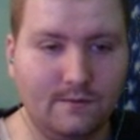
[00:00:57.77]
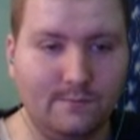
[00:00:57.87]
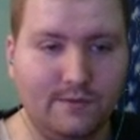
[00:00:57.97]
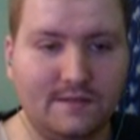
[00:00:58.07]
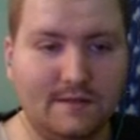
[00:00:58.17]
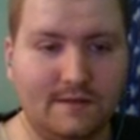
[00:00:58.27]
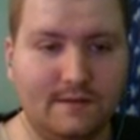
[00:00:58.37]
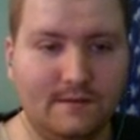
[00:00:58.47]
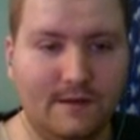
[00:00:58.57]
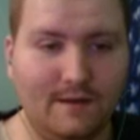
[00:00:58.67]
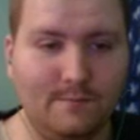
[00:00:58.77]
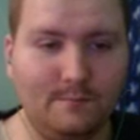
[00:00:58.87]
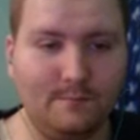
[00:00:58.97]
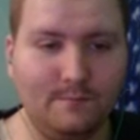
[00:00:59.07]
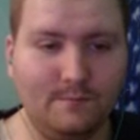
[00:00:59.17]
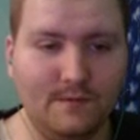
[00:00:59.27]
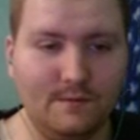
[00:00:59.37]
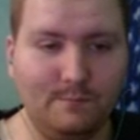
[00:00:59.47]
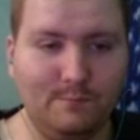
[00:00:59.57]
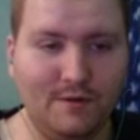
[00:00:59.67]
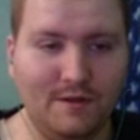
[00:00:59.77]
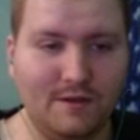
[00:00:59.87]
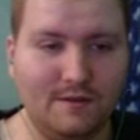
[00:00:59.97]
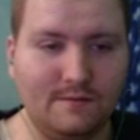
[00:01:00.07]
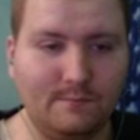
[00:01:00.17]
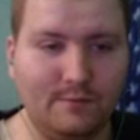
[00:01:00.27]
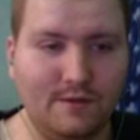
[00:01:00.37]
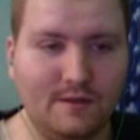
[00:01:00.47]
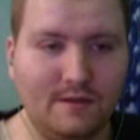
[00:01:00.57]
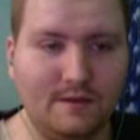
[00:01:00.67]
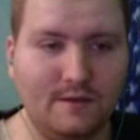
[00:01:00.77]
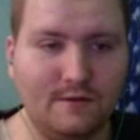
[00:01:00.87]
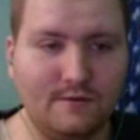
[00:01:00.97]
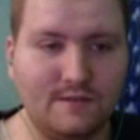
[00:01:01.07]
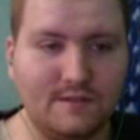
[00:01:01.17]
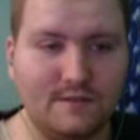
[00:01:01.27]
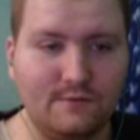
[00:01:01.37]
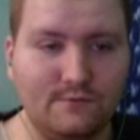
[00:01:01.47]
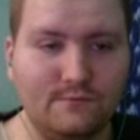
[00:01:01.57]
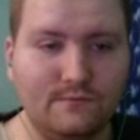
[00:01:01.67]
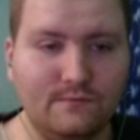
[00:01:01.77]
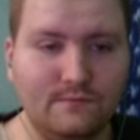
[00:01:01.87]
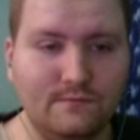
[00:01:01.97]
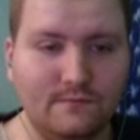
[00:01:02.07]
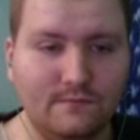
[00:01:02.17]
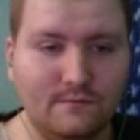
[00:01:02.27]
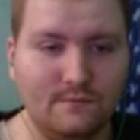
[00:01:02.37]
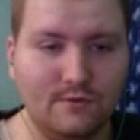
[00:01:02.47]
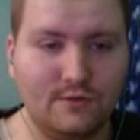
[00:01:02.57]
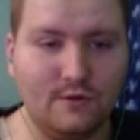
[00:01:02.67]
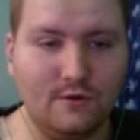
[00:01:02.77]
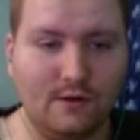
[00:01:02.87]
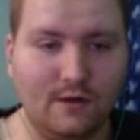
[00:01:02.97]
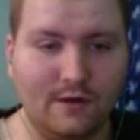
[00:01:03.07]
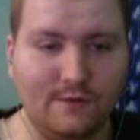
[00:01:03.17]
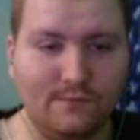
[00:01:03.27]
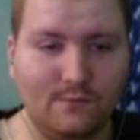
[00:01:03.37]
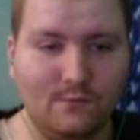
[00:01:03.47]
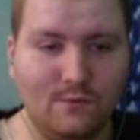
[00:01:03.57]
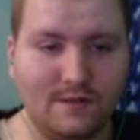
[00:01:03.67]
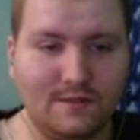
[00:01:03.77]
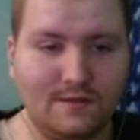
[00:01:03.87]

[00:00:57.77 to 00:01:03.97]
but I'm putting it in here just to show off what